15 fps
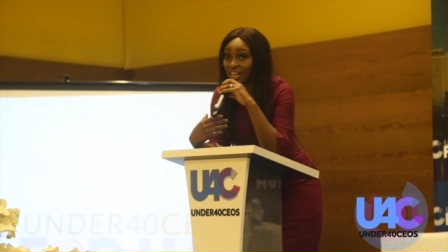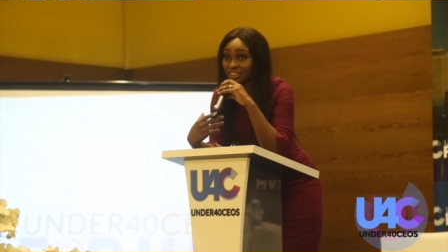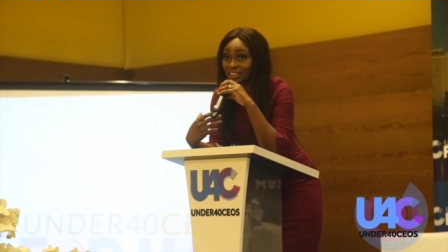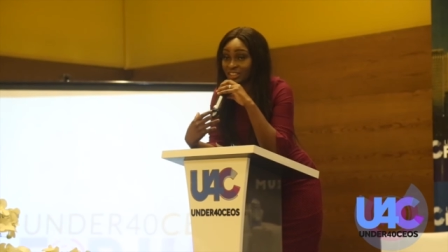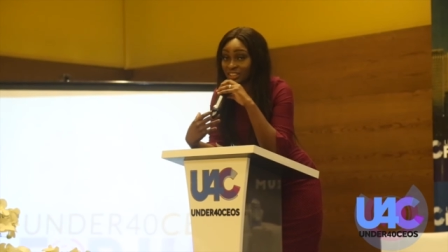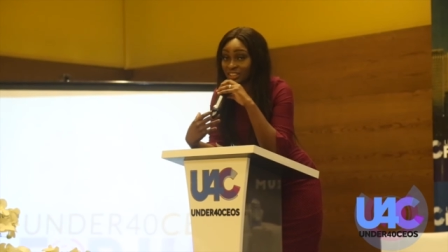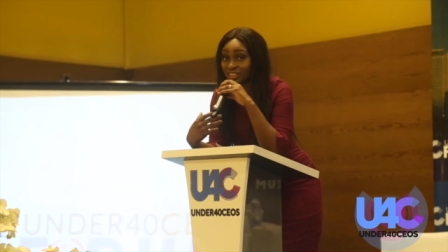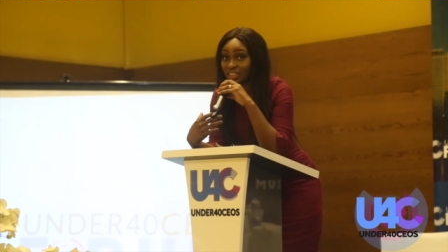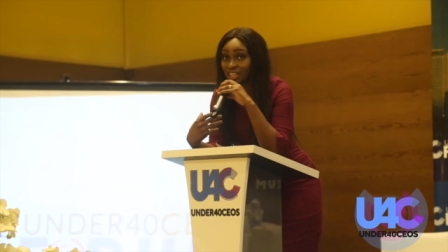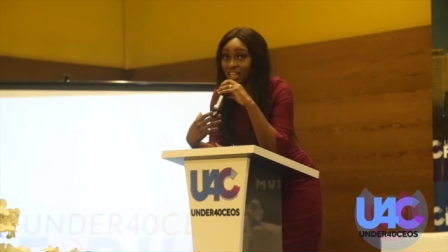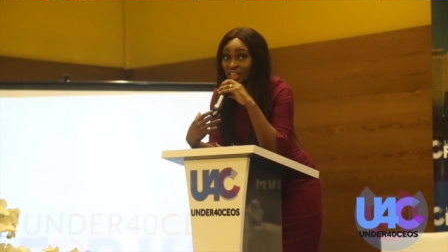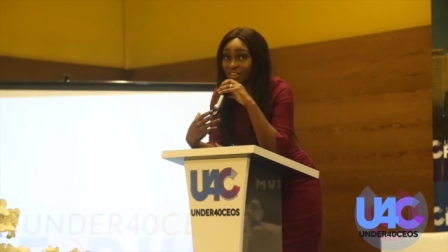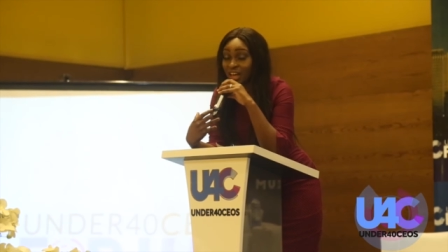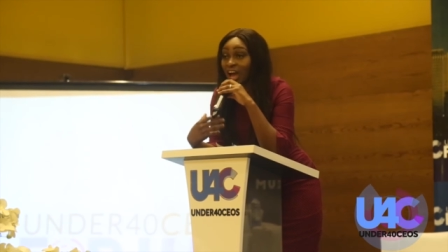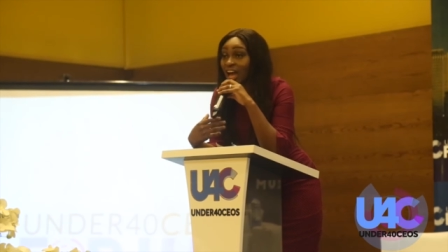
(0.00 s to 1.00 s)
lesson
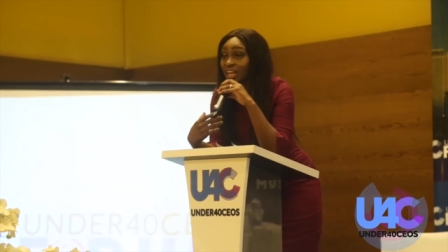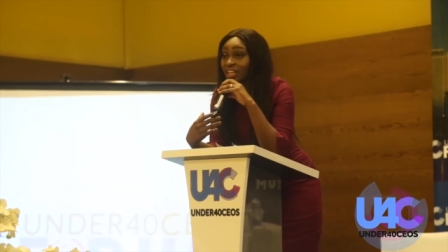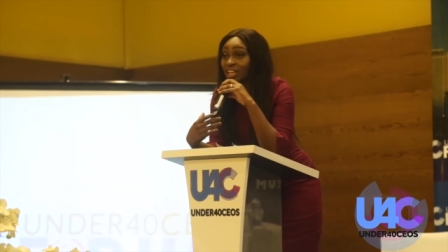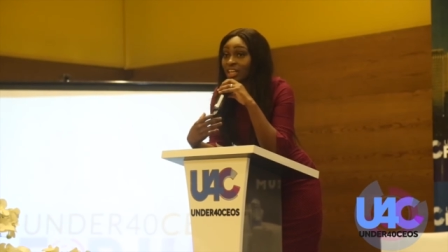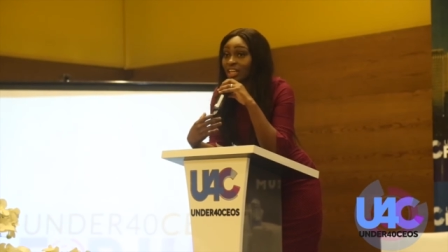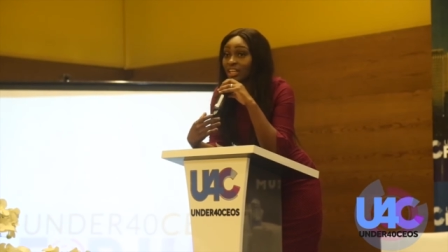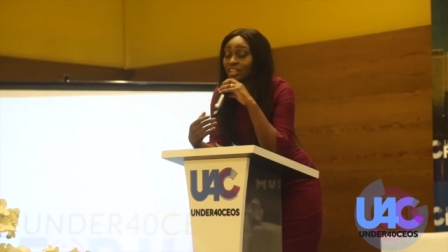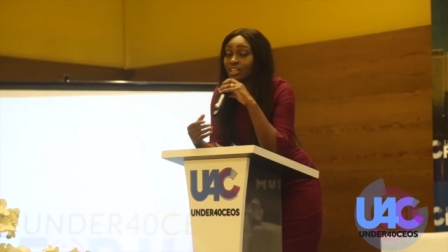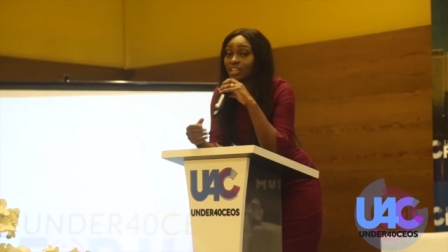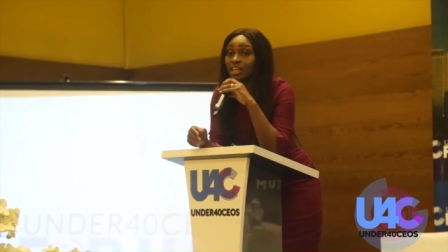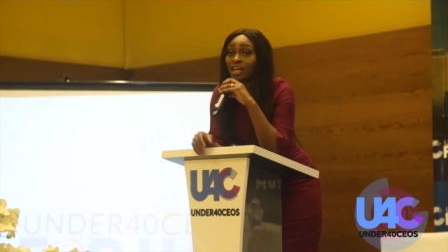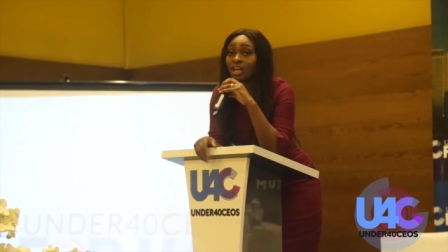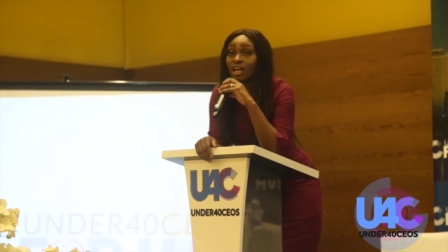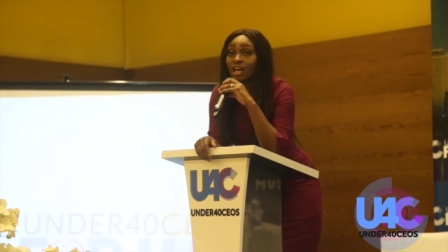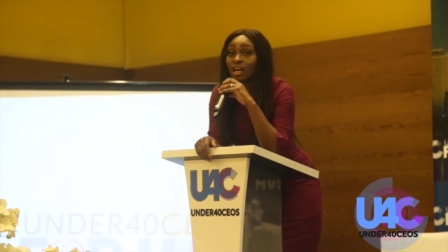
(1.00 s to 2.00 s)
that I learned.
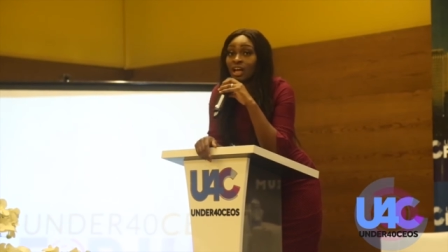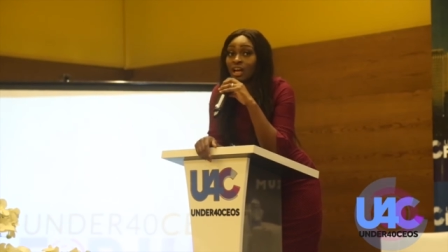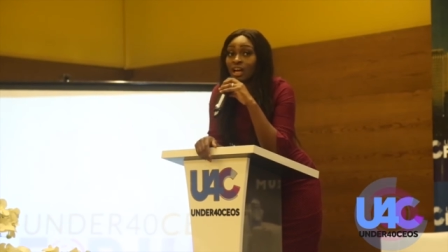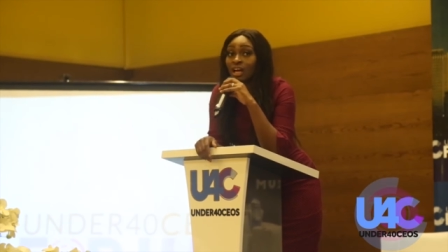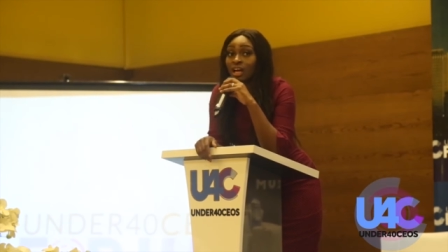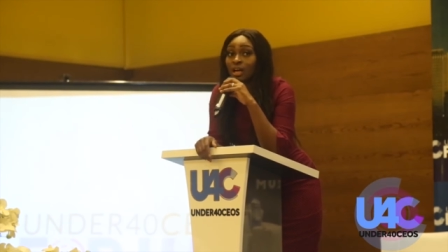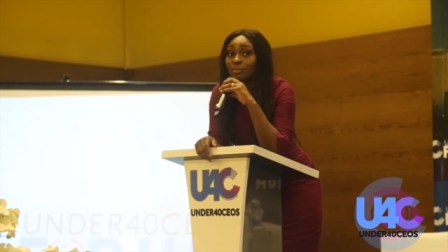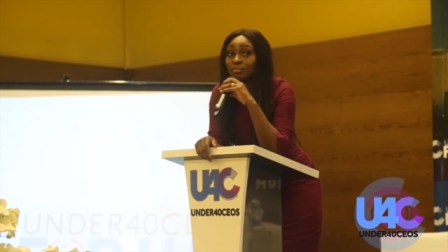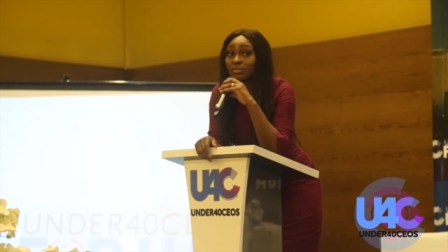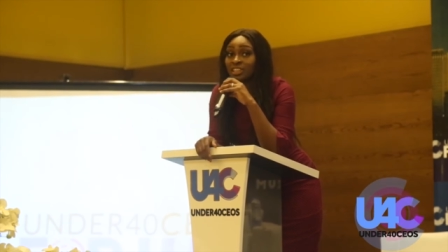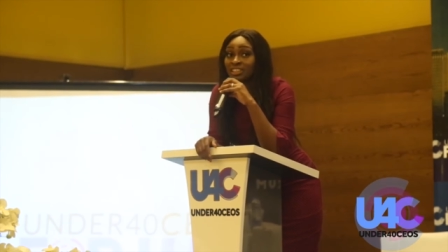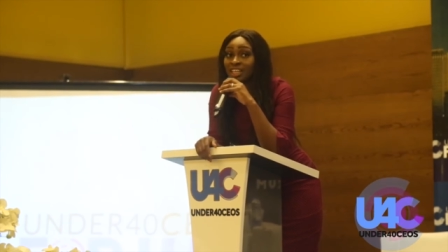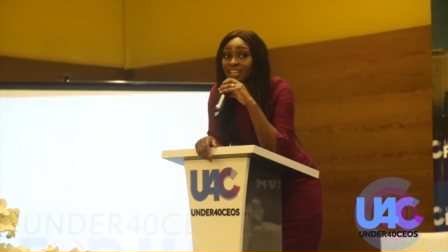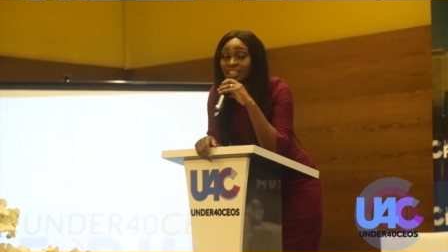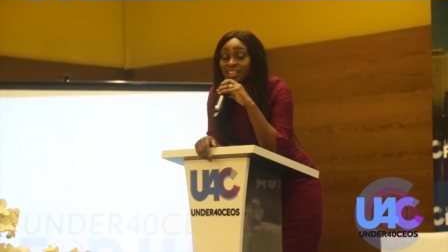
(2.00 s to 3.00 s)
The
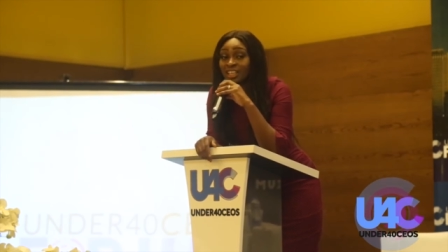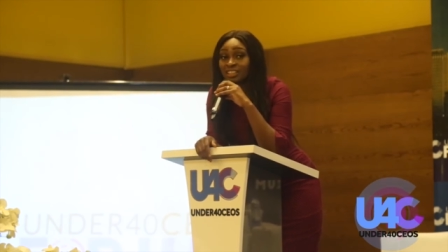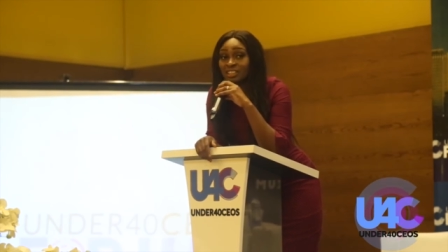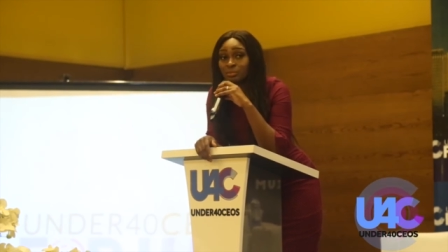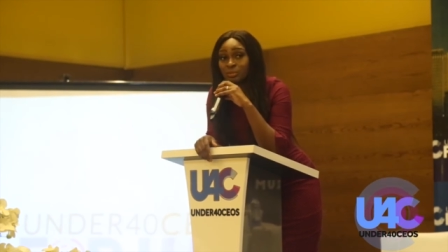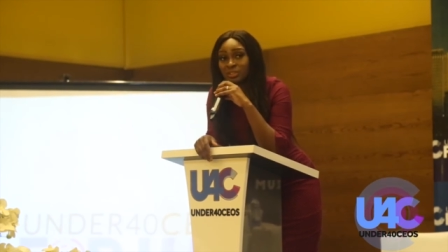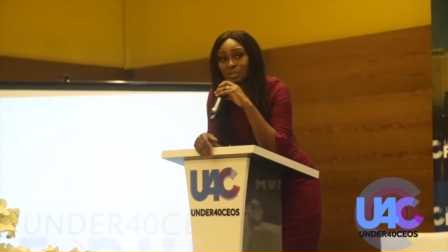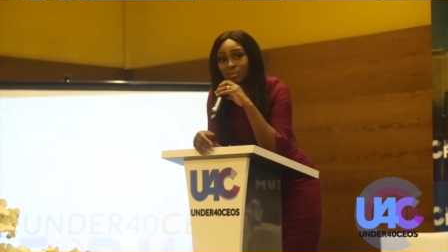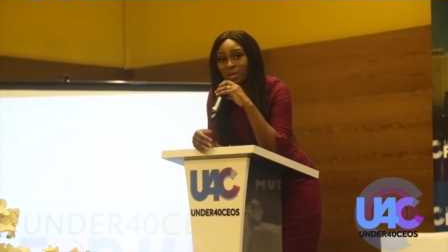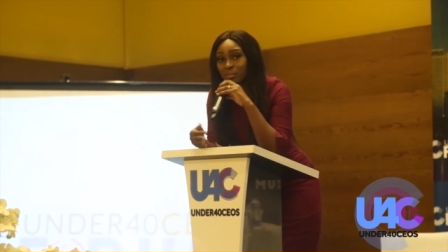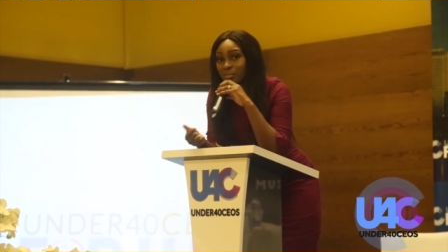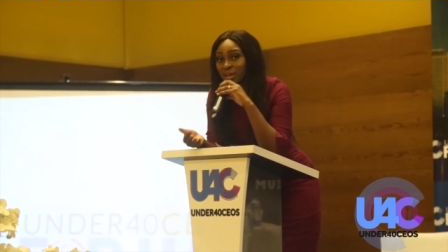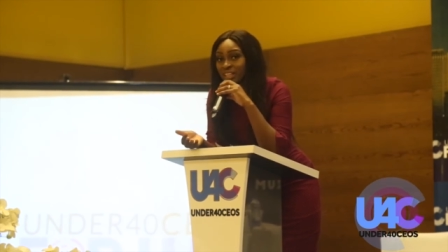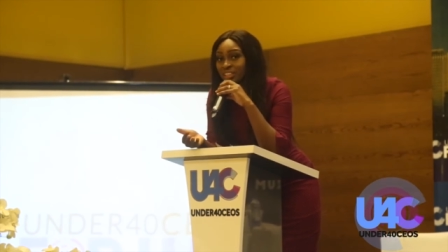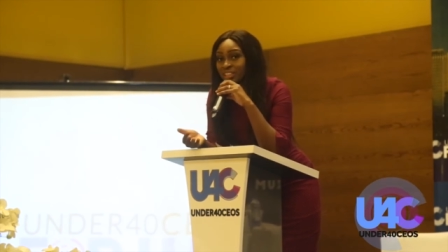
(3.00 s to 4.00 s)
second lesson was
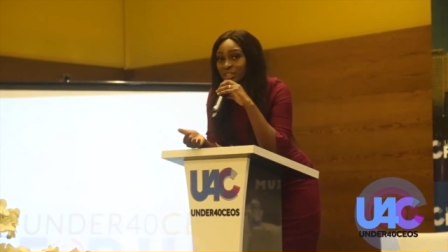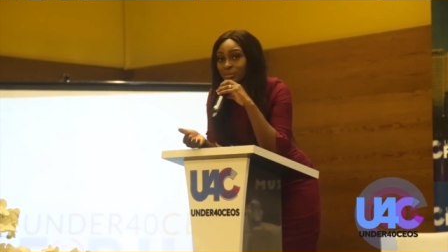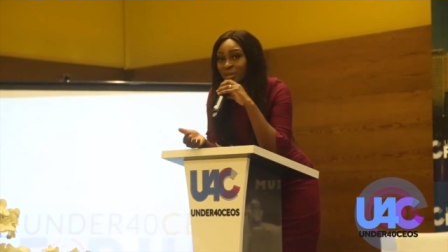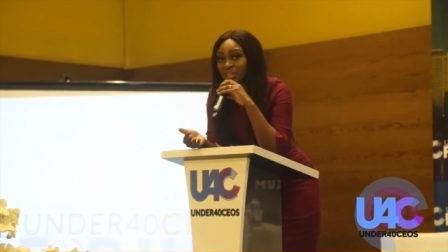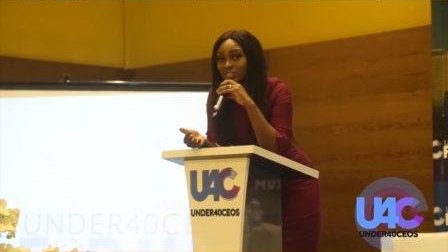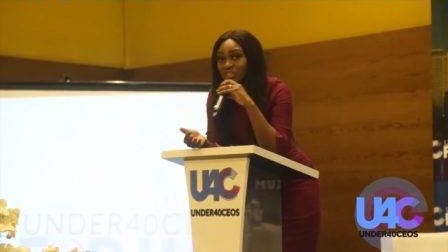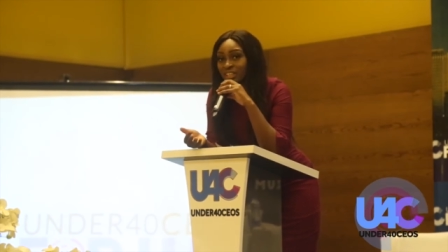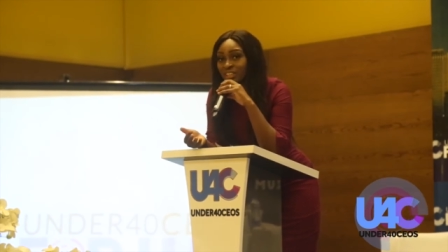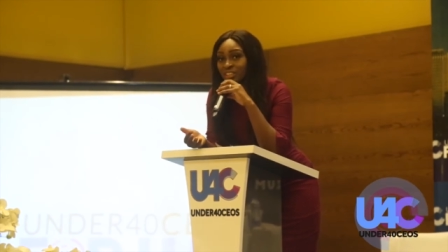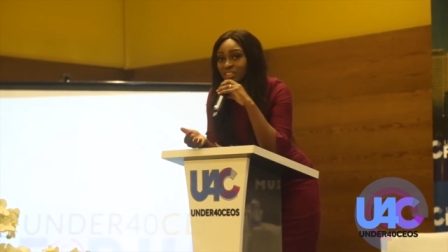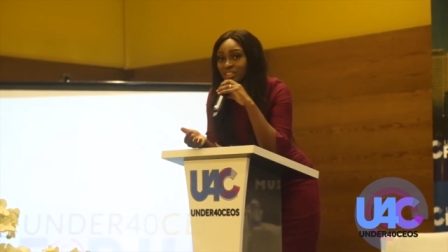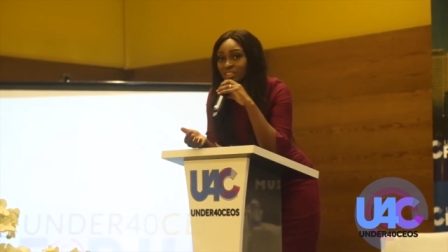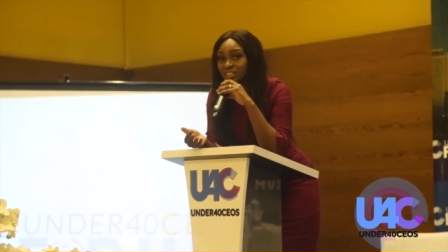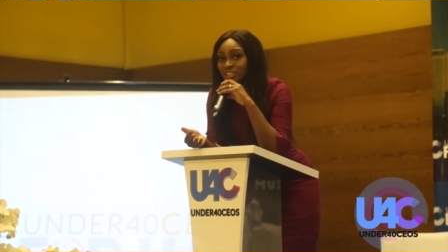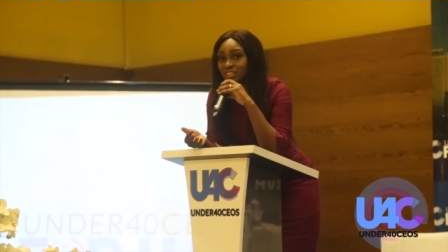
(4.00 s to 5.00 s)
about managing my
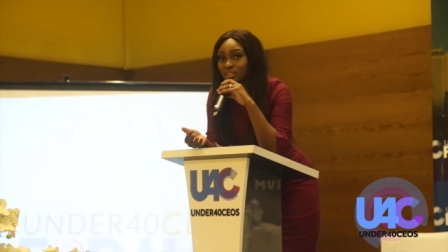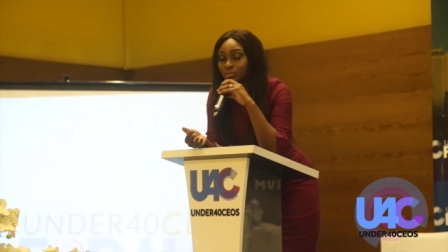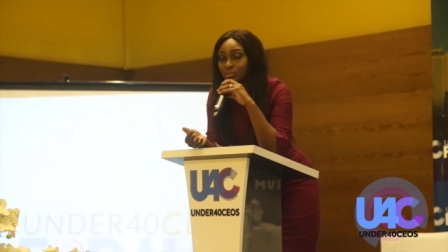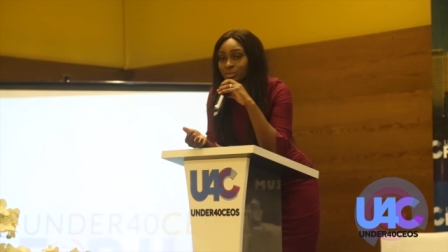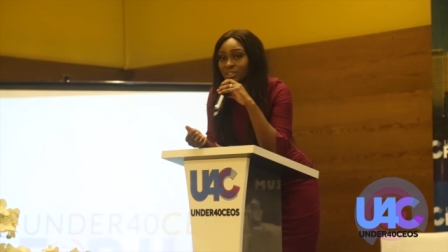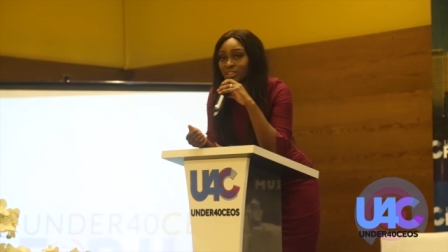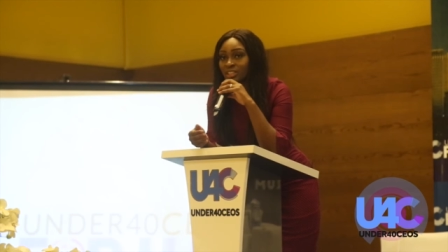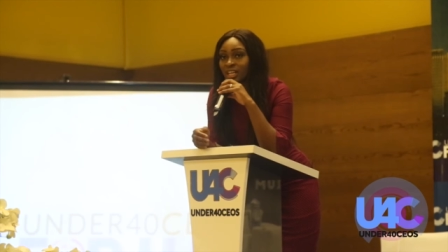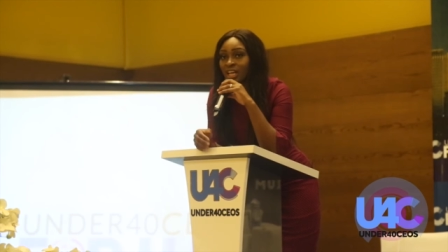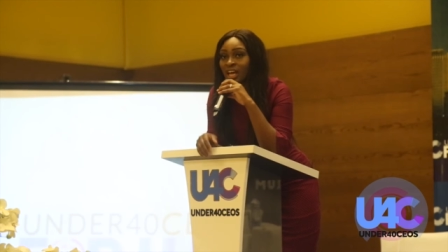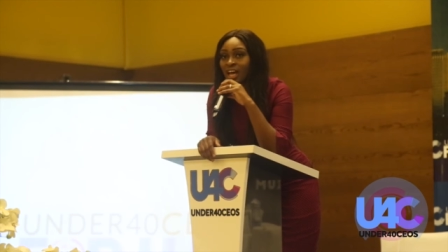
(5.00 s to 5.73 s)
relationships.